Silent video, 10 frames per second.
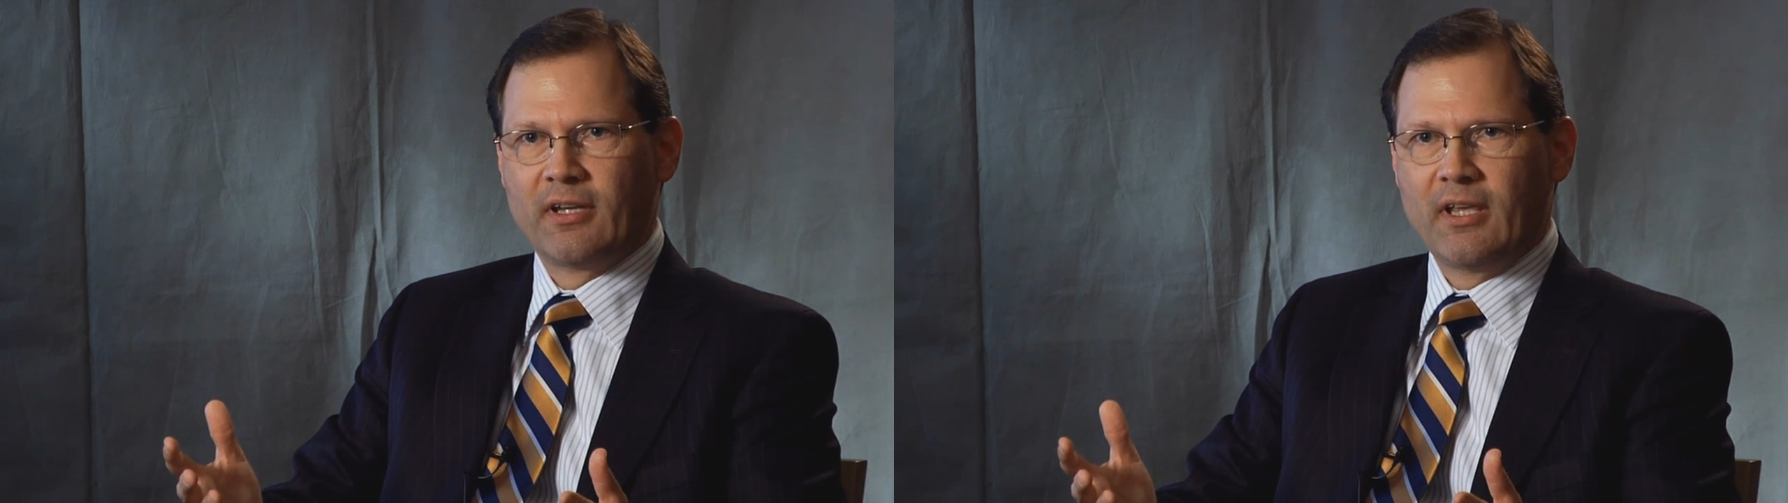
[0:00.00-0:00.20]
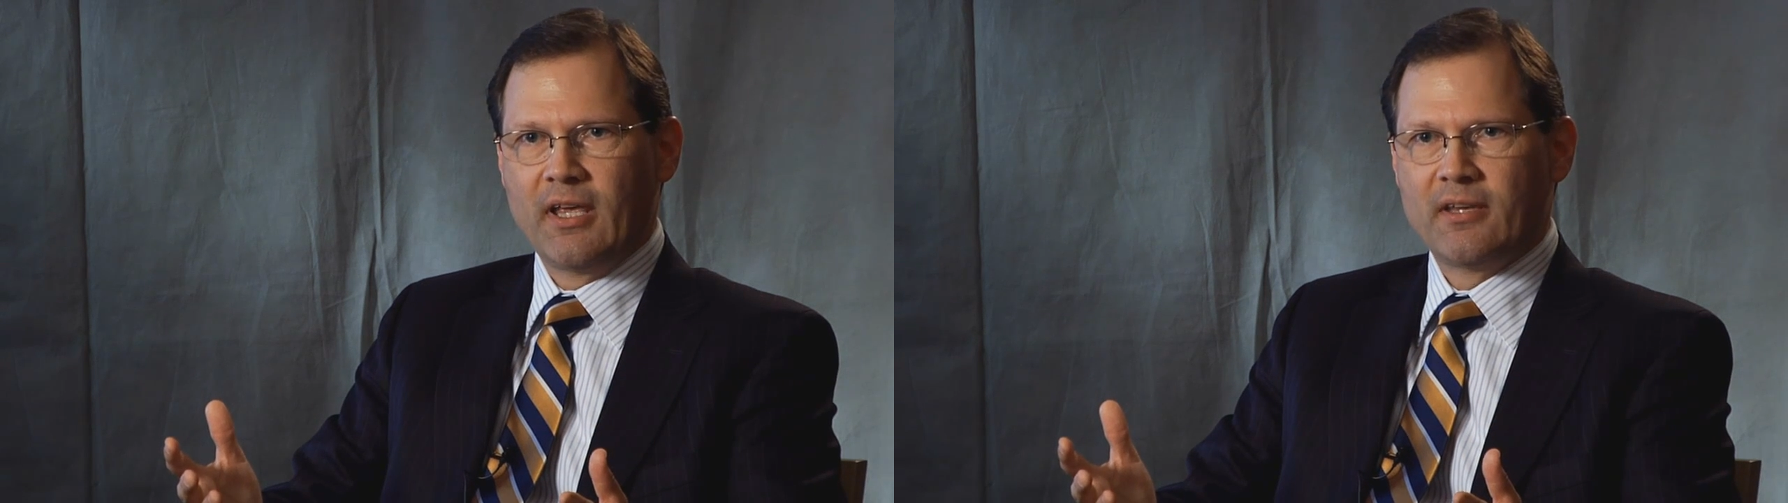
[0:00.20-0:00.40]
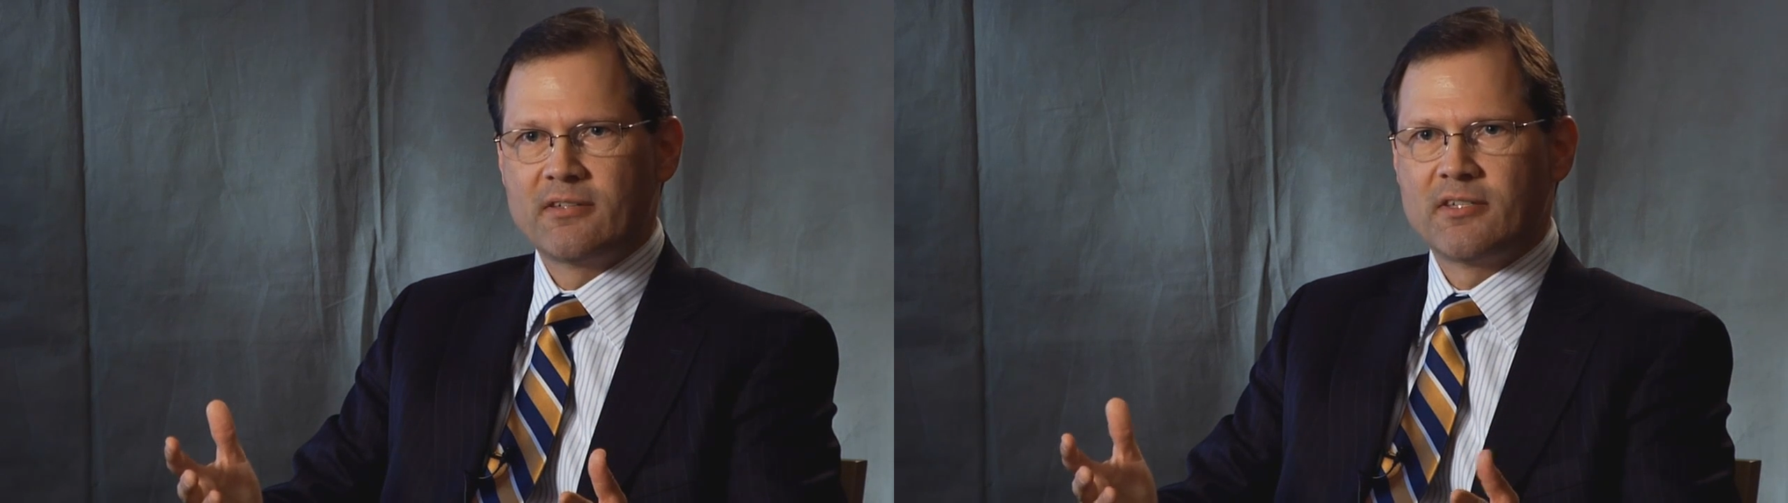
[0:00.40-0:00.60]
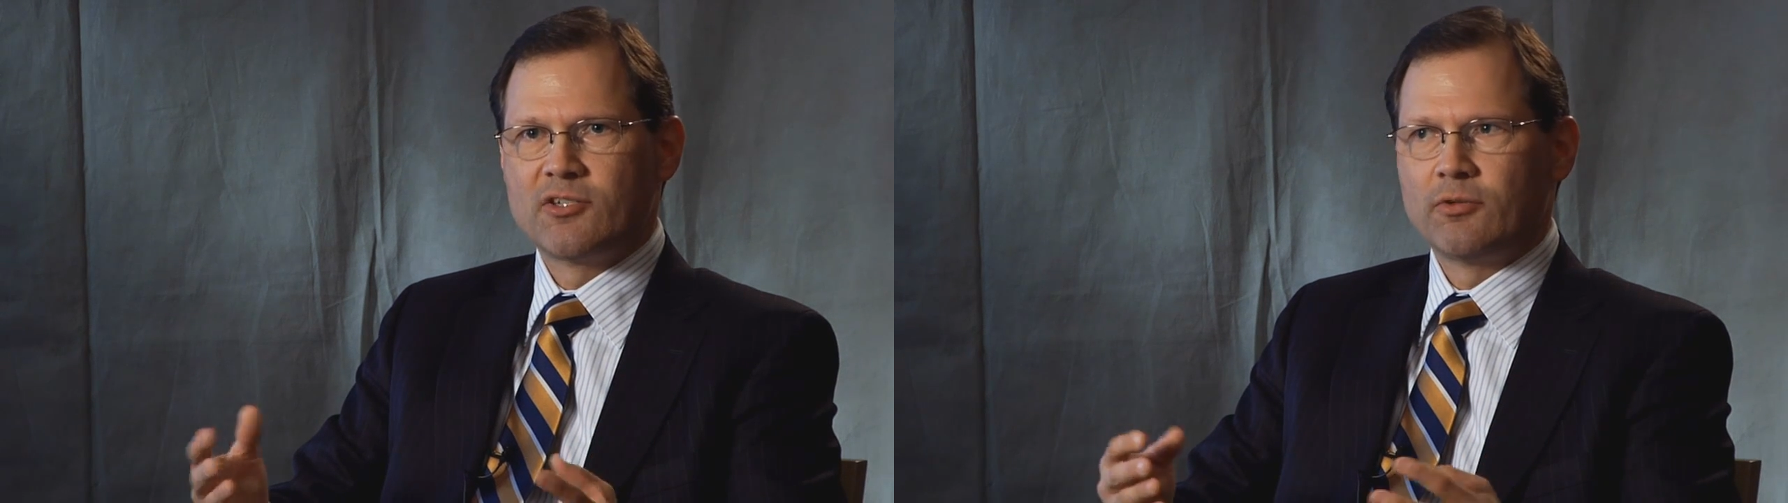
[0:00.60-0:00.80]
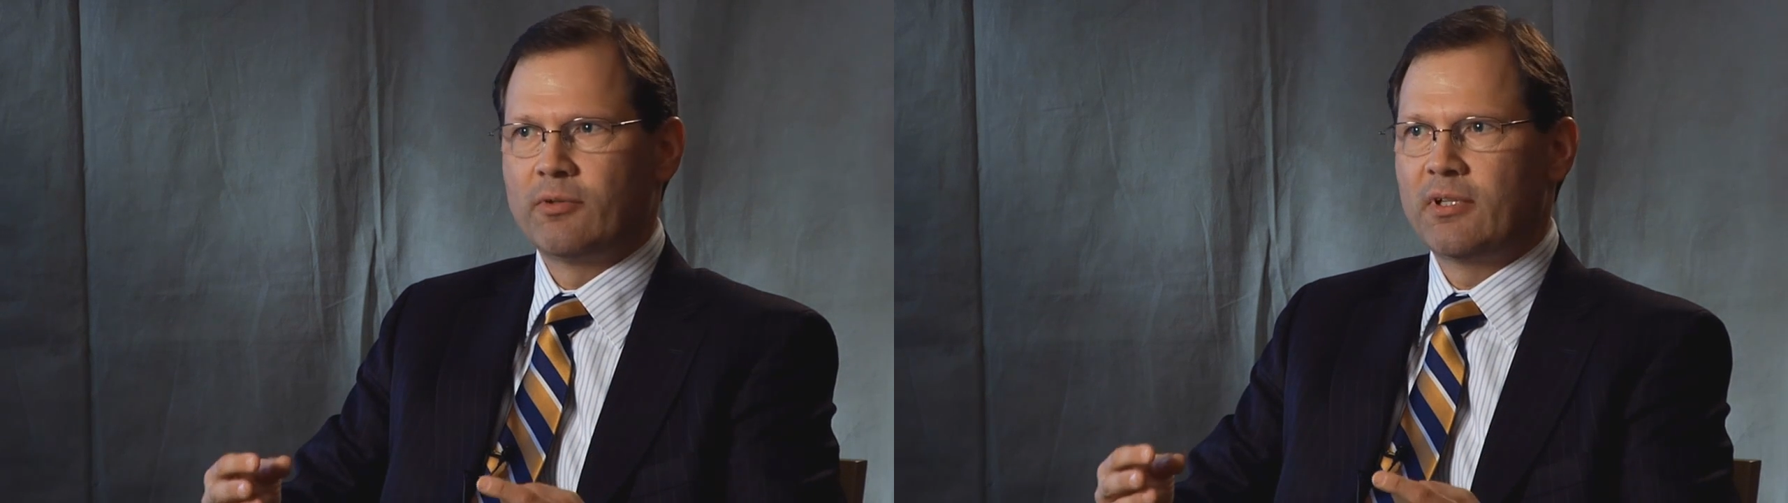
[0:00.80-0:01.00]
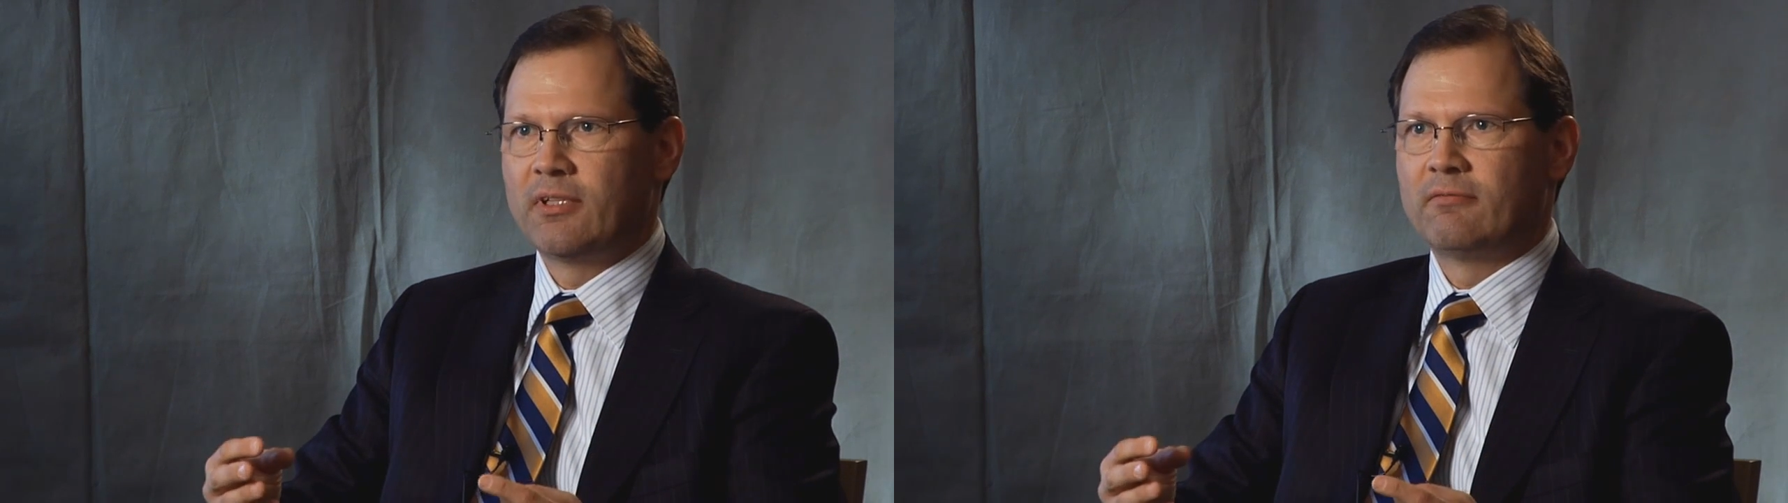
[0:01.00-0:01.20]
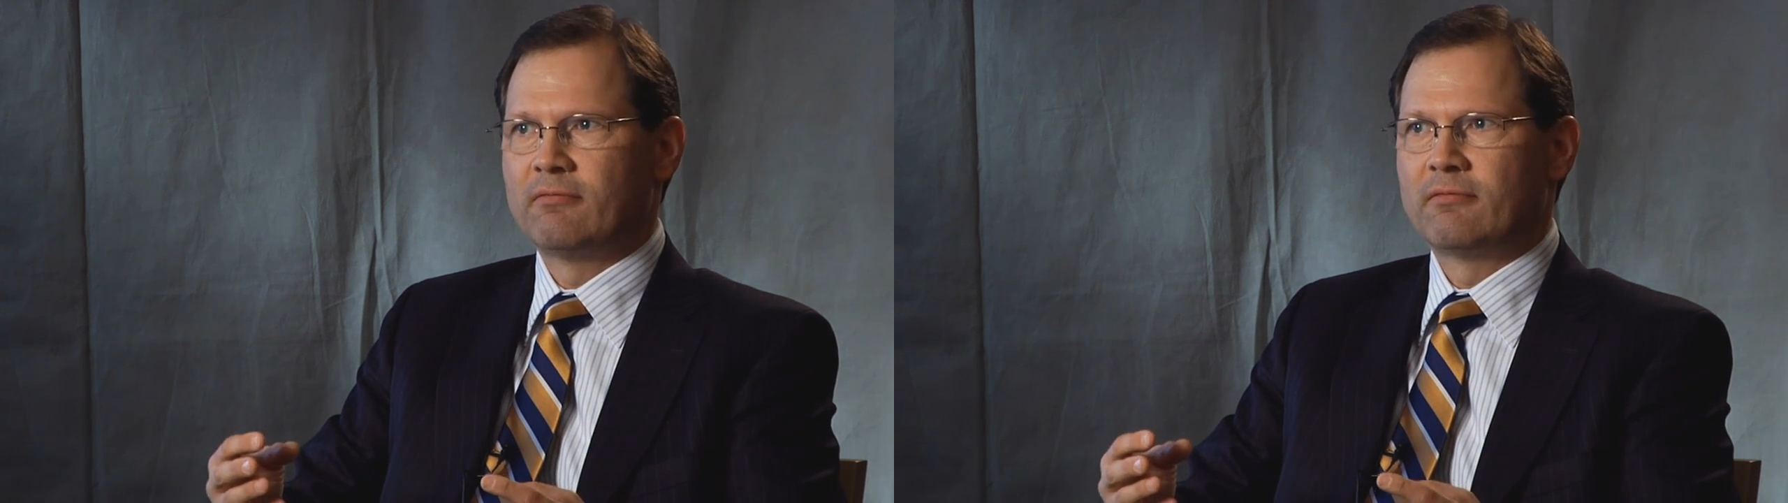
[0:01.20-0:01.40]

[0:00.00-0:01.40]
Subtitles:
a case that you really,